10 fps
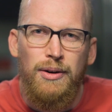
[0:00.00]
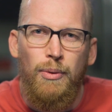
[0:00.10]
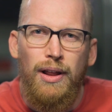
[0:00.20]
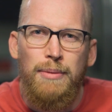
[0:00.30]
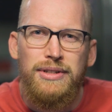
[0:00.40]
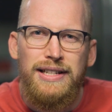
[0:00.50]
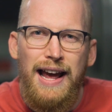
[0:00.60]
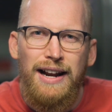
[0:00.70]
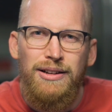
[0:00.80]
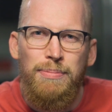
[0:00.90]
While I'm
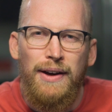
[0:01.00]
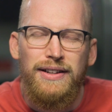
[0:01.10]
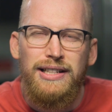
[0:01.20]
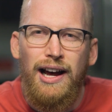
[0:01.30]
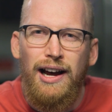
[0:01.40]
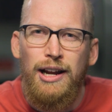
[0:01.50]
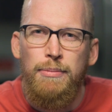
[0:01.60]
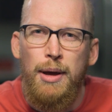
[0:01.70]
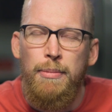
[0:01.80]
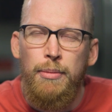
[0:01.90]
saddened by the
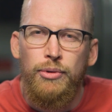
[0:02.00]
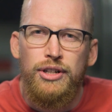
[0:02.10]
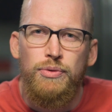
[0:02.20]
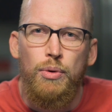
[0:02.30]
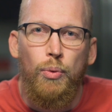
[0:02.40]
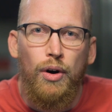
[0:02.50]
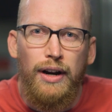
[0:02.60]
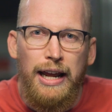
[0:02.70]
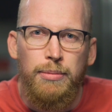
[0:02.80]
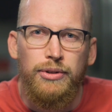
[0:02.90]
time and memories we
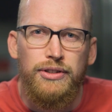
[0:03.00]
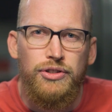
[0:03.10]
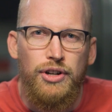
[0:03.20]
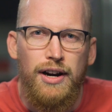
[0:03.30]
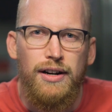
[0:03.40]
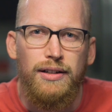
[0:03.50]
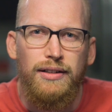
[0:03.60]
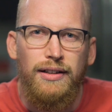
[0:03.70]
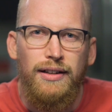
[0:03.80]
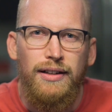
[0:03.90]
weren't able to share,
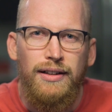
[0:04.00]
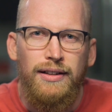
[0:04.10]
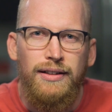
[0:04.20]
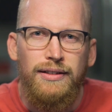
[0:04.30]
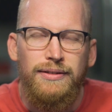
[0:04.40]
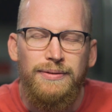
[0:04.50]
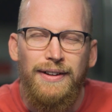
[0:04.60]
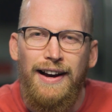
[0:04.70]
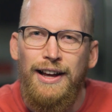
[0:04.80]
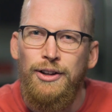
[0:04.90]

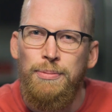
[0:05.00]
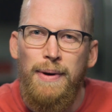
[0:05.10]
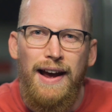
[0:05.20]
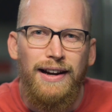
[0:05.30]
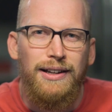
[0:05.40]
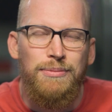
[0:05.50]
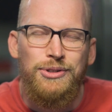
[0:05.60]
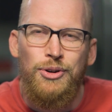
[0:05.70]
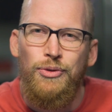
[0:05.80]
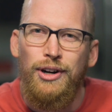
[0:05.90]
I look back and am
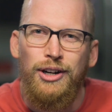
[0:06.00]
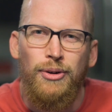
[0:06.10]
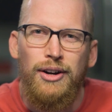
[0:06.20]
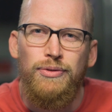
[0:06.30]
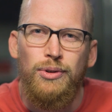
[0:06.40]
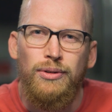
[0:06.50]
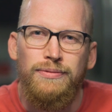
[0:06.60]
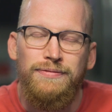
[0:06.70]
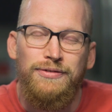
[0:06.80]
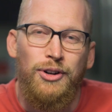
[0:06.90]
so very grateful
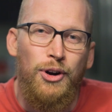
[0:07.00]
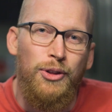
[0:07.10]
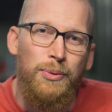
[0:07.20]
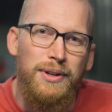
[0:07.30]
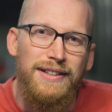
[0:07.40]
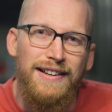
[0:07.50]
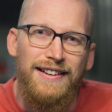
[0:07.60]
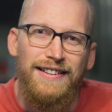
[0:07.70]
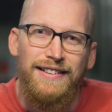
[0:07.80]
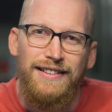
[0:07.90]
for all that we
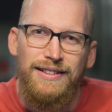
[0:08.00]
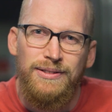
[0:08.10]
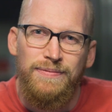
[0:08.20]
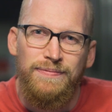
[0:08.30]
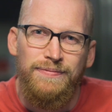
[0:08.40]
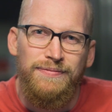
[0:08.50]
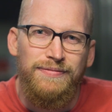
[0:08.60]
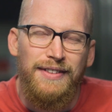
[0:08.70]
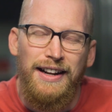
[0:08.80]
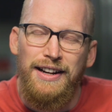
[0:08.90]
did
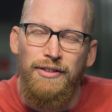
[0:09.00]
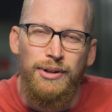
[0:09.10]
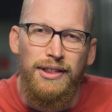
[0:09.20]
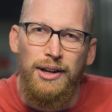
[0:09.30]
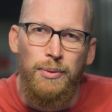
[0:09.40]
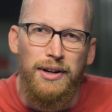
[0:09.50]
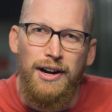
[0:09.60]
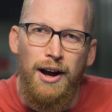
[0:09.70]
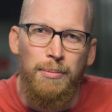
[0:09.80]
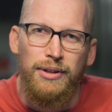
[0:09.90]
and everything we
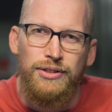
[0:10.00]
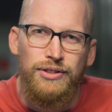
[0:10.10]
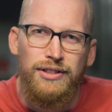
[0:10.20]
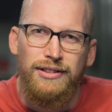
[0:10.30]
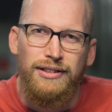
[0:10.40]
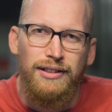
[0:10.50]
accomplished.